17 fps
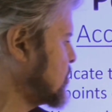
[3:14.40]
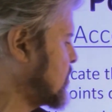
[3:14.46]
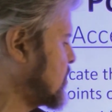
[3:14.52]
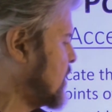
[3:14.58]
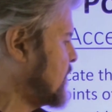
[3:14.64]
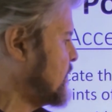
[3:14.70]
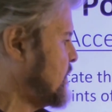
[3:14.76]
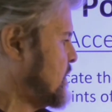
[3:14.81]

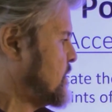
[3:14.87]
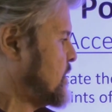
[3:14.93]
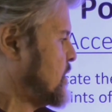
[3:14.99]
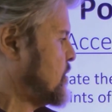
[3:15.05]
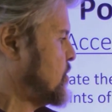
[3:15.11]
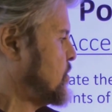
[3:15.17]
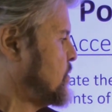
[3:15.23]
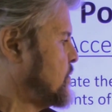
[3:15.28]
on these
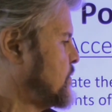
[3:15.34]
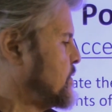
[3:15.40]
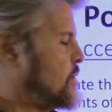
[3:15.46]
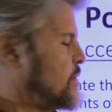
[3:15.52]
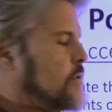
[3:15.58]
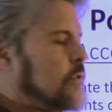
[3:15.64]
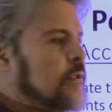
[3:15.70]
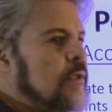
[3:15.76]

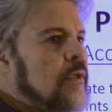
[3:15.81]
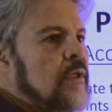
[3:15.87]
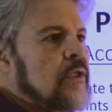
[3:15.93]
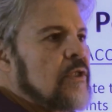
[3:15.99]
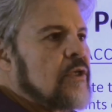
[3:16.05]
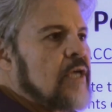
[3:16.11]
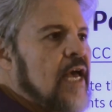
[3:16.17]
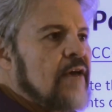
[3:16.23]
issues.
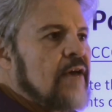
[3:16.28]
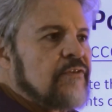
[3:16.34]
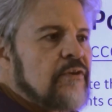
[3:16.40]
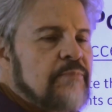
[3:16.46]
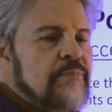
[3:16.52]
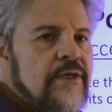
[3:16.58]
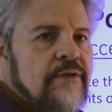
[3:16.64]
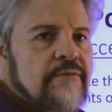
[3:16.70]
You have to
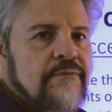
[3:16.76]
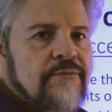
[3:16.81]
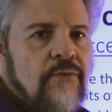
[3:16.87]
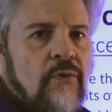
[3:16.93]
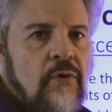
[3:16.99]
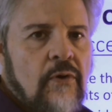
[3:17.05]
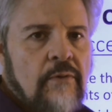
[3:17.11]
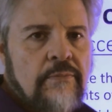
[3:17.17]
be
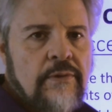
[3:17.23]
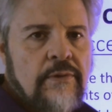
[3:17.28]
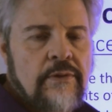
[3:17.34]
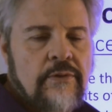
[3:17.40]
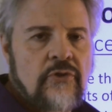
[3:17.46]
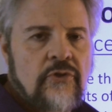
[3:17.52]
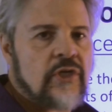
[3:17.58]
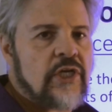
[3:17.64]
informed.
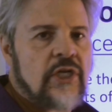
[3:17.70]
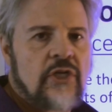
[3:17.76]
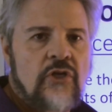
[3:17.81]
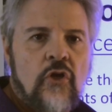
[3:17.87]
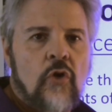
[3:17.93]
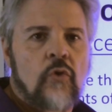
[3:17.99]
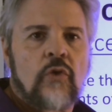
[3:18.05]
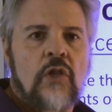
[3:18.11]
You can
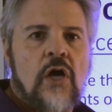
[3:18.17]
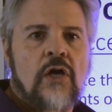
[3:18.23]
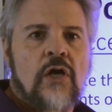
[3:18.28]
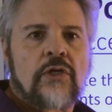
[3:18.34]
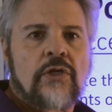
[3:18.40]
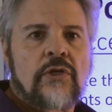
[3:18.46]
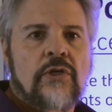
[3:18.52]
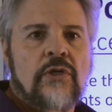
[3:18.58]
no
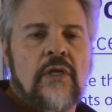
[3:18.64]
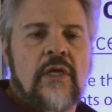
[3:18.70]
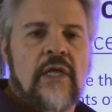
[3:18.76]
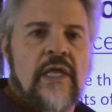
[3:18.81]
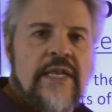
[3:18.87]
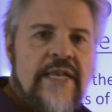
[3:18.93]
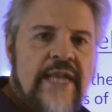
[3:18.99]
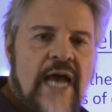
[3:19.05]
longer
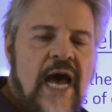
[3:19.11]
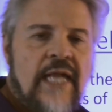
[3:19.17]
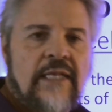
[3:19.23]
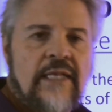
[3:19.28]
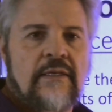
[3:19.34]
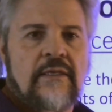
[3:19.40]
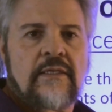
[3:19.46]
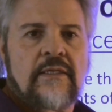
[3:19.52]

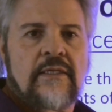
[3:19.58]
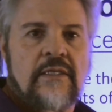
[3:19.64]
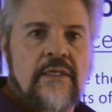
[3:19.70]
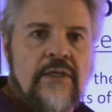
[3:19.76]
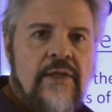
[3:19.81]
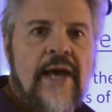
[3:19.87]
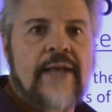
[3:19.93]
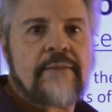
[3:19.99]
not
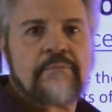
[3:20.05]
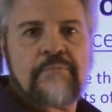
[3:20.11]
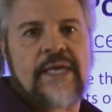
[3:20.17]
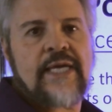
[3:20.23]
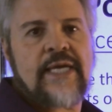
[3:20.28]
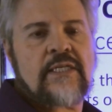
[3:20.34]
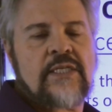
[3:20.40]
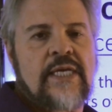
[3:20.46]

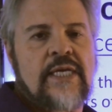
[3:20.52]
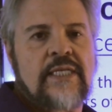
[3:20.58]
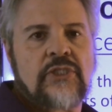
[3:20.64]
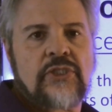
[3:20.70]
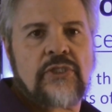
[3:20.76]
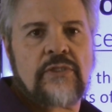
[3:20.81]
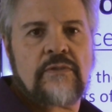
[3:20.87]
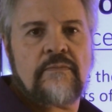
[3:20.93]
pay
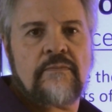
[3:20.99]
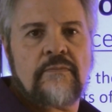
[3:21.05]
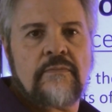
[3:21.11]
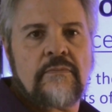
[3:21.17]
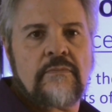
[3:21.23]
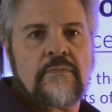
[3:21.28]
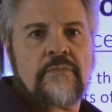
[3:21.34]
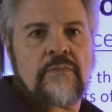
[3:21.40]
attention.
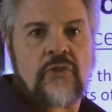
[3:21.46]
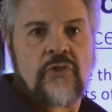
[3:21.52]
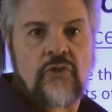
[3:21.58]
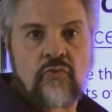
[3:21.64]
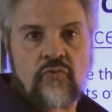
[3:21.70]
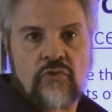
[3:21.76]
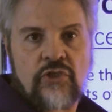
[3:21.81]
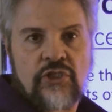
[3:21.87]

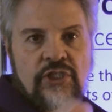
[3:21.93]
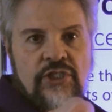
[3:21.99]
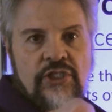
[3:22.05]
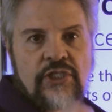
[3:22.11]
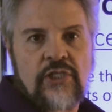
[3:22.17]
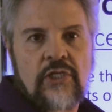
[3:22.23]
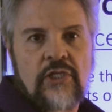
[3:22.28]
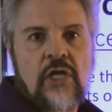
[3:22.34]
You were
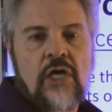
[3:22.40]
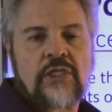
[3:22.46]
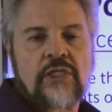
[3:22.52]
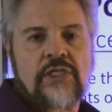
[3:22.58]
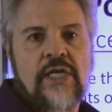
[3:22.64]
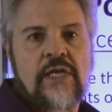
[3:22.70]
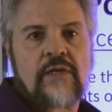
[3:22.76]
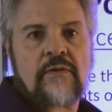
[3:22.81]
just in
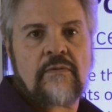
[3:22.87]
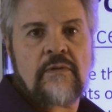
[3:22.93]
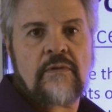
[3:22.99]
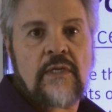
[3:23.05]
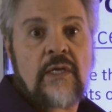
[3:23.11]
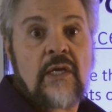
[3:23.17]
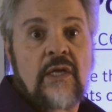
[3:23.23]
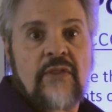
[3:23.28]
lockdown.
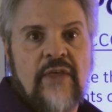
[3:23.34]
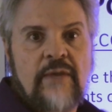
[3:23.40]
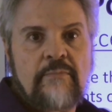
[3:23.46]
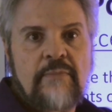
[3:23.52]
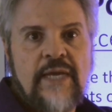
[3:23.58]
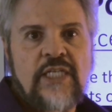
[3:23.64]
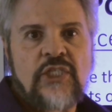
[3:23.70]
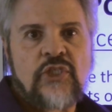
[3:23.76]
They
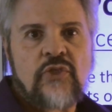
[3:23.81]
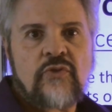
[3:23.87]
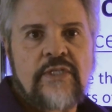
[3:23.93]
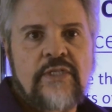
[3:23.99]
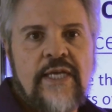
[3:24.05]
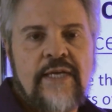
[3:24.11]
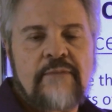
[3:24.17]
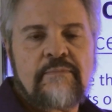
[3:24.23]
made you
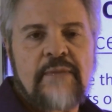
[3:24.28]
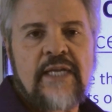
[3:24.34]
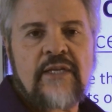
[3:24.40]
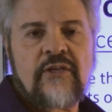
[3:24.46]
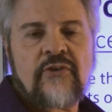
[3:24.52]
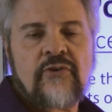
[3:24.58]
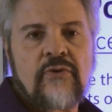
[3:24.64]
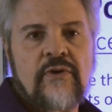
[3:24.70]
take
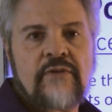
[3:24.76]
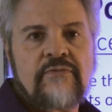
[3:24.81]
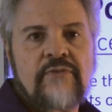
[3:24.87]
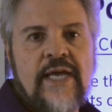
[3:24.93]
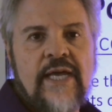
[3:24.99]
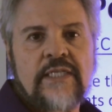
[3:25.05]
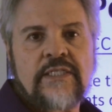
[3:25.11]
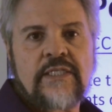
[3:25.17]
mandatory
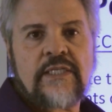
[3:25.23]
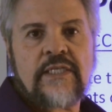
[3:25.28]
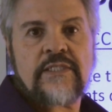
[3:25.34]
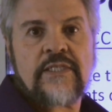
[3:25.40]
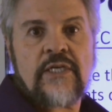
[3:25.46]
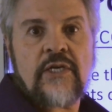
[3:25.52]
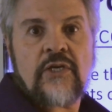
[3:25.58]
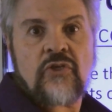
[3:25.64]

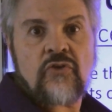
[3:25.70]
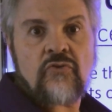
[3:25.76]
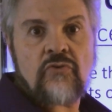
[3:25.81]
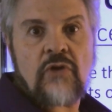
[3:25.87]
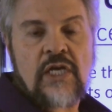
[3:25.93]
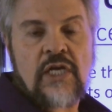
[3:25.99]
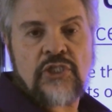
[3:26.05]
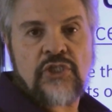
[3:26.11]
vaccines. You
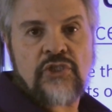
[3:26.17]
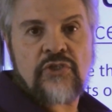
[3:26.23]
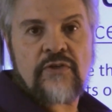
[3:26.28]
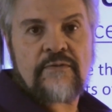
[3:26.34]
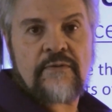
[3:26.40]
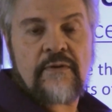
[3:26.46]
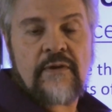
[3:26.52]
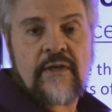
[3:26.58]
lost
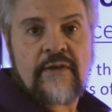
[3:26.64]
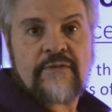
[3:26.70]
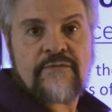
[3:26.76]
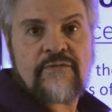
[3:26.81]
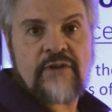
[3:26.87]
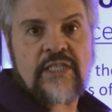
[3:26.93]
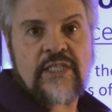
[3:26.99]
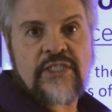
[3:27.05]
your
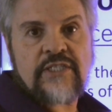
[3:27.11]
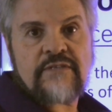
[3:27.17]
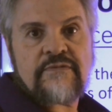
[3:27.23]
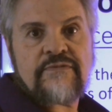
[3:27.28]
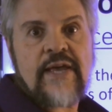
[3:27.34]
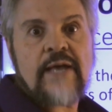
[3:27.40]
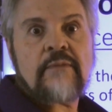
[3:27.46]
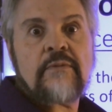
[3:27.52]
friends and
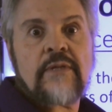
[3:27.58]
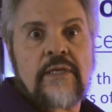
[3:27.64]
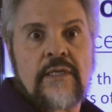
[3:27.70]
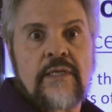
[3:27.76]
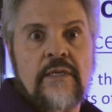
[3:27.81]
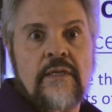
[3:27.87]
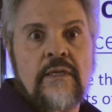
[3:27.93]
family.